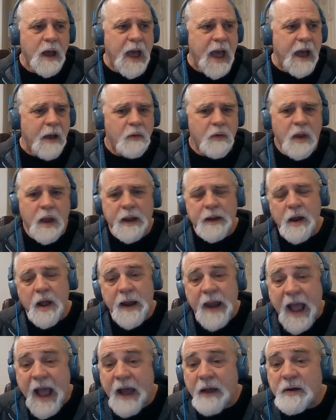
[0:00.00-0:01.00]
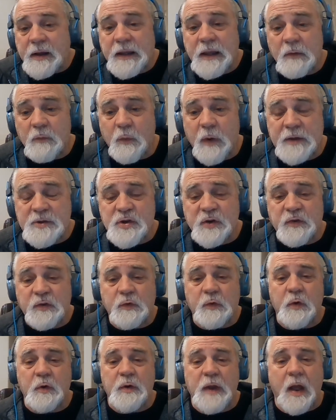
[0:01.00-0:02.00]
outline on how to get
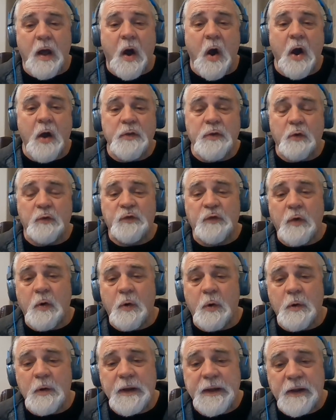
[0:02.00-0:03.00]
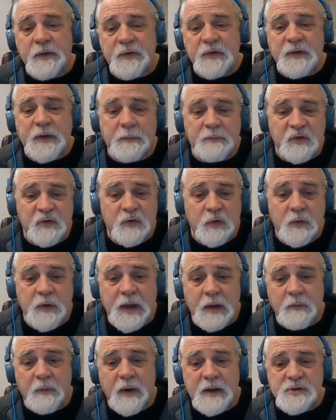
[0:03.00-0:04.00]
registered, on those earliest steps to
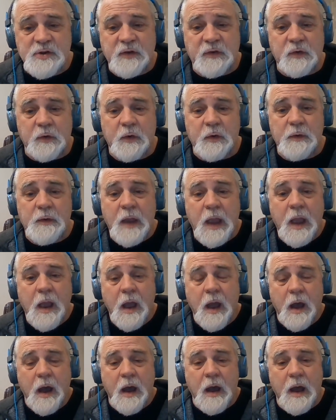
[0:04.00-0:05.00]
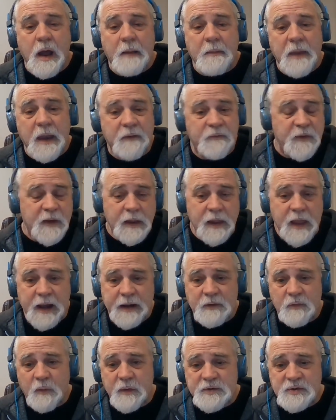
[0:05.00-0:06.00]
get registered. If you
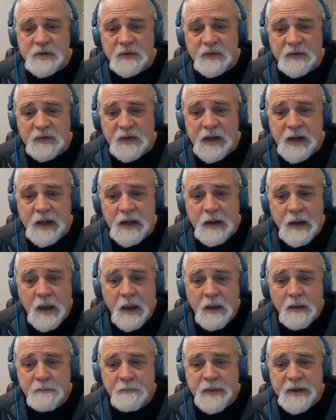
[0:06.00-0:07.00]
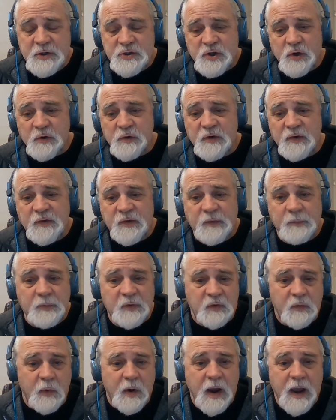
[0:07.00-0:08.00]
liked what you see, be sure to
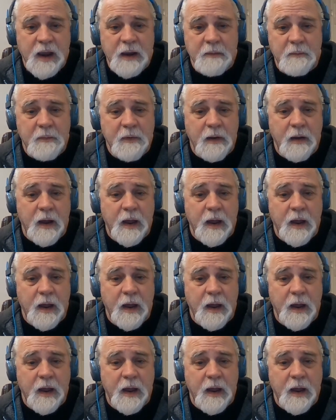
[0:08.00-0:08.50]
subscribe